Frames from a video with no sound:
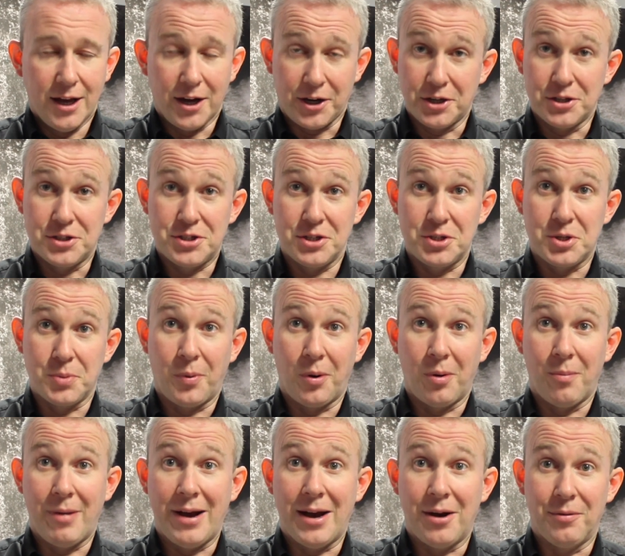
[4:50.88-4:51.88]
a
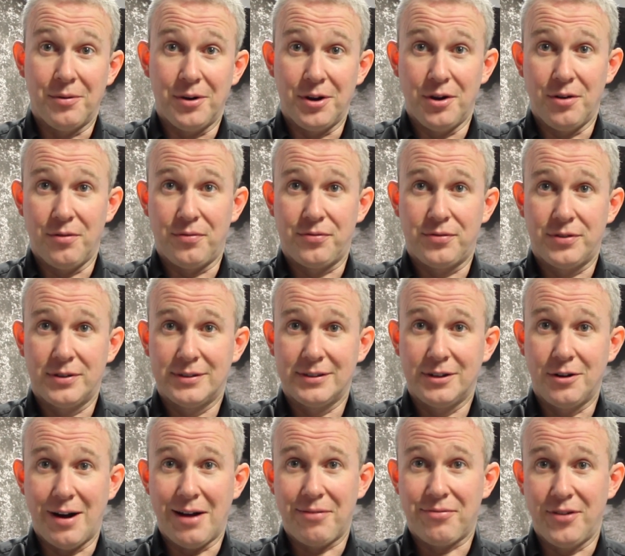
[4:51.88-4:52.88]
considerable amount of
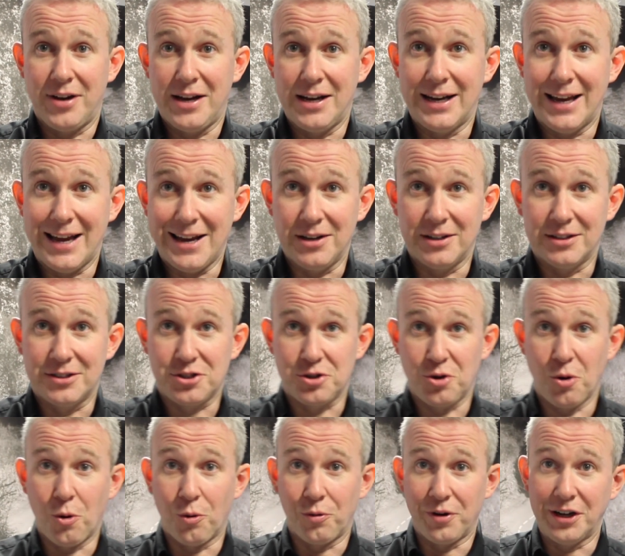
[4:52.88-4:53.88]
graphene in
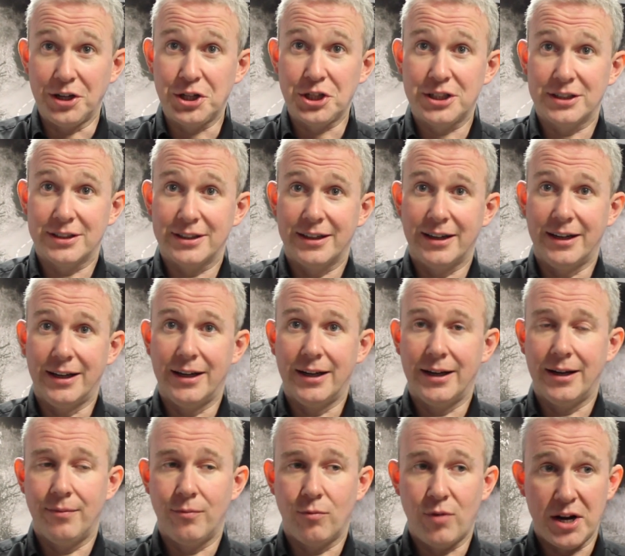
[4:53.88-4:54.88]
storage,
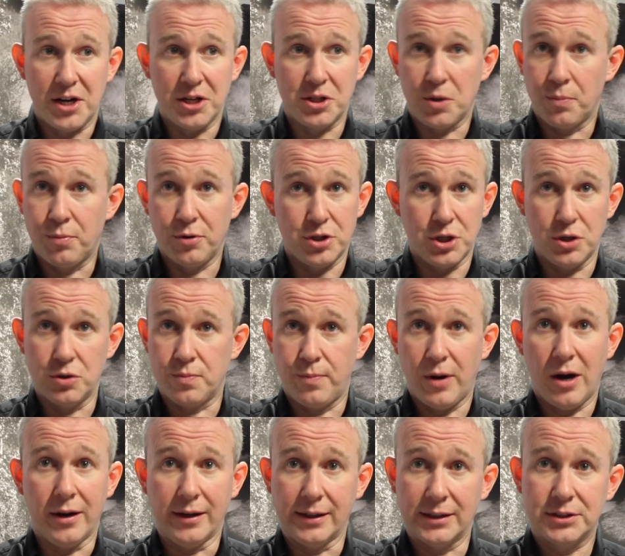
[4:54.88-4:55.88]
ready to produce
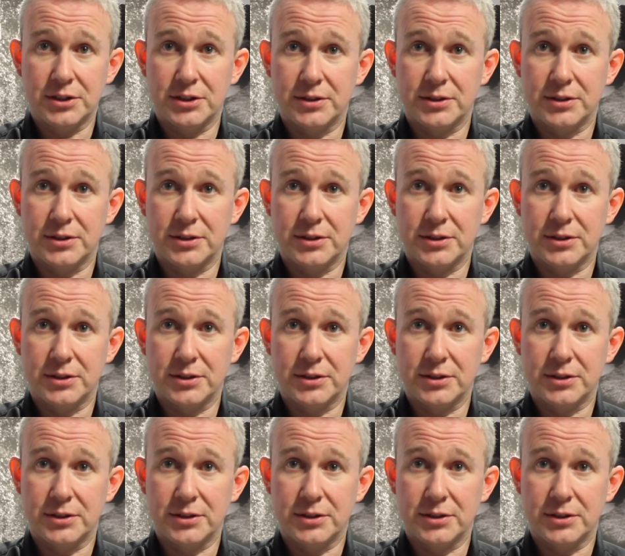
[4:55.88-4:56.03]
bikes.